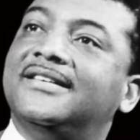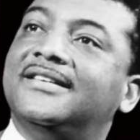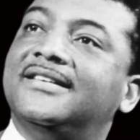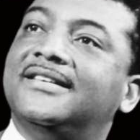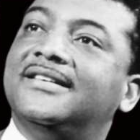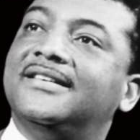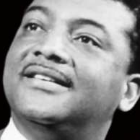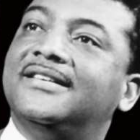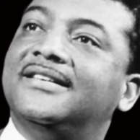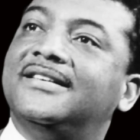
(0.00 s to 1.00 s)

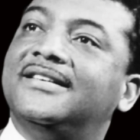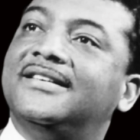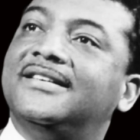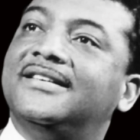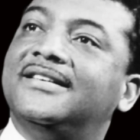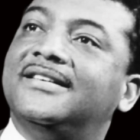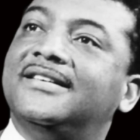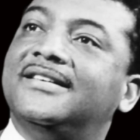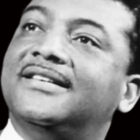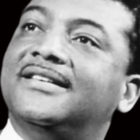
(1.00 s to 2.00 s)

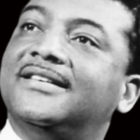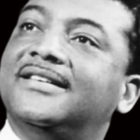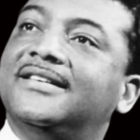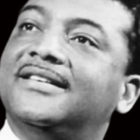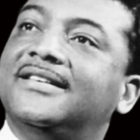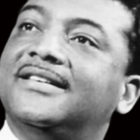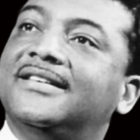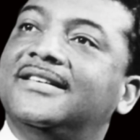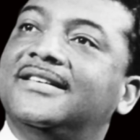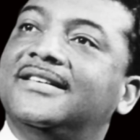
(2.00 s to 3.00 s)

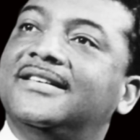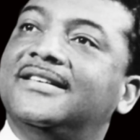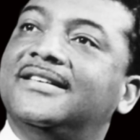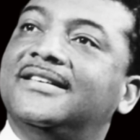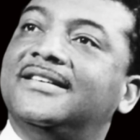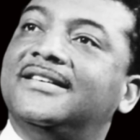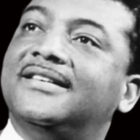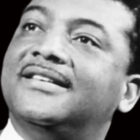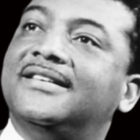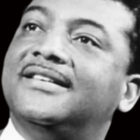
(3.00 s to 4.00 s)

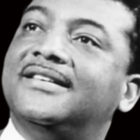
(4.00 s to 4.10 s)
(no one is talking)